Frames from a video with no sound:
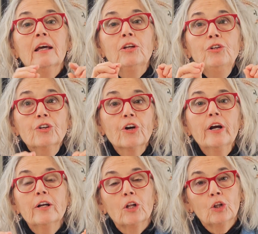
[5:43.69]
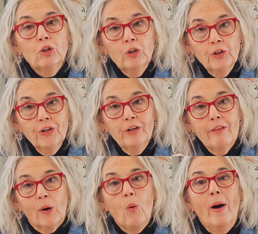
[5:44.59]
And you're going to
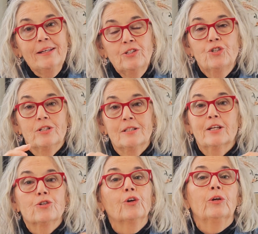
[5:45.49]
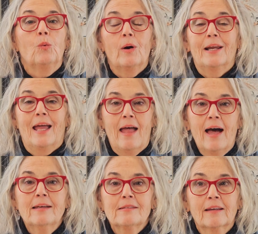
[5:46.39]
learn the questions that you're going to want to
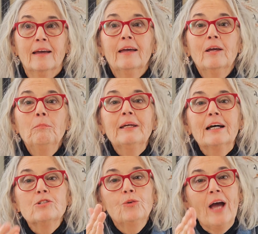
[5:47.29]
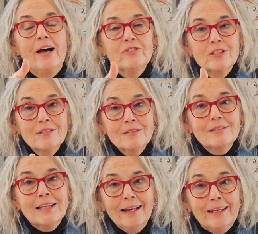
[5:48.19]
ask because you have
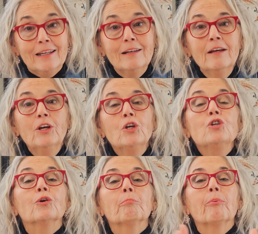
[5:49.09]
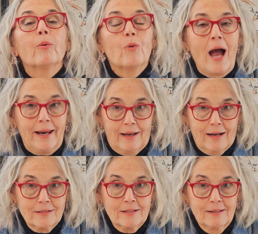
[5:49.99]
studied your
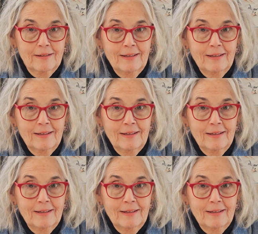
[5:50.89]
product.